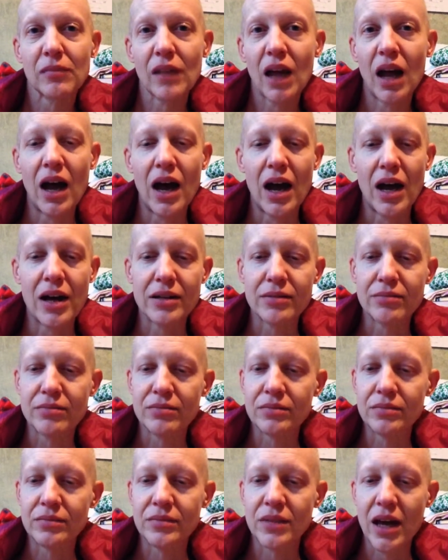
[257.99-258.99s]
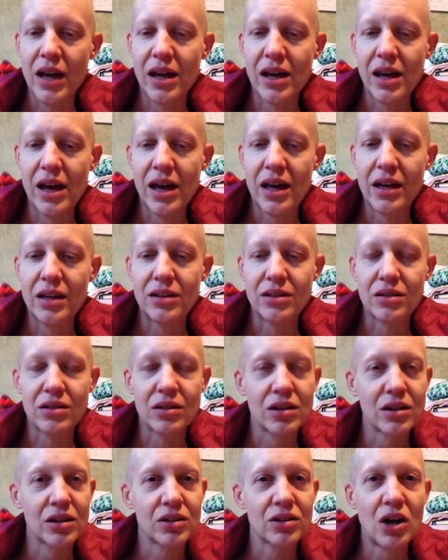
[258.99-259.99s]

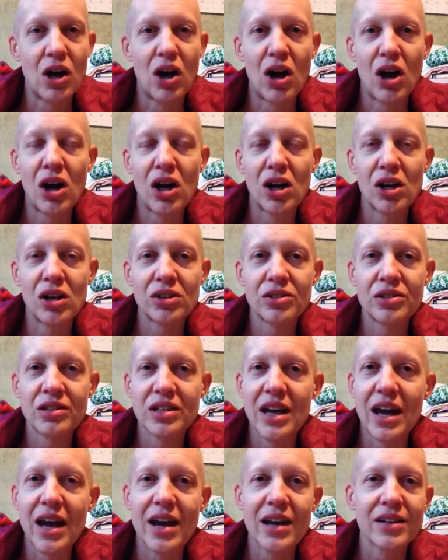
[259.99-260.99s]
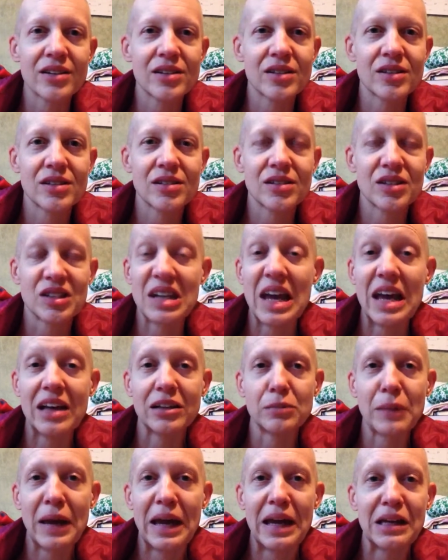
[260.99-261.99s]
And call, text,
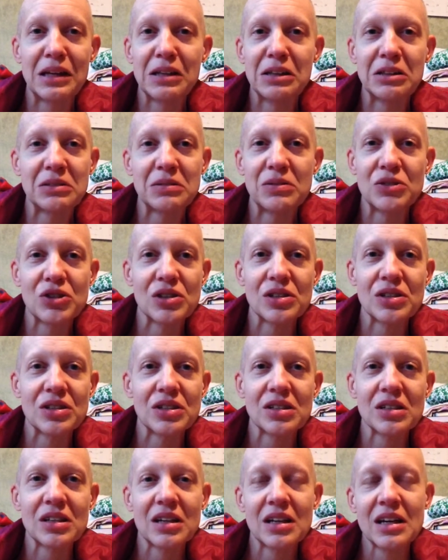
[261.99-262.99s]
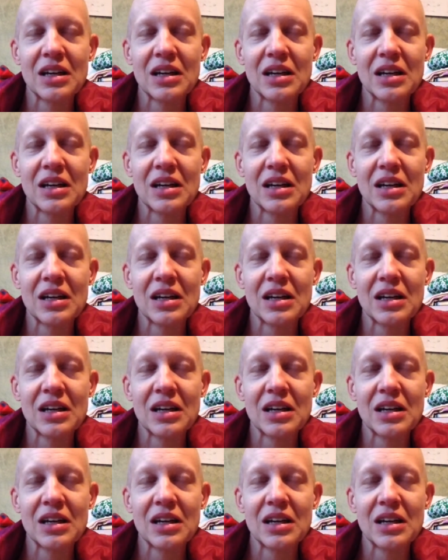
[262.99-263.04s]
snail mail, just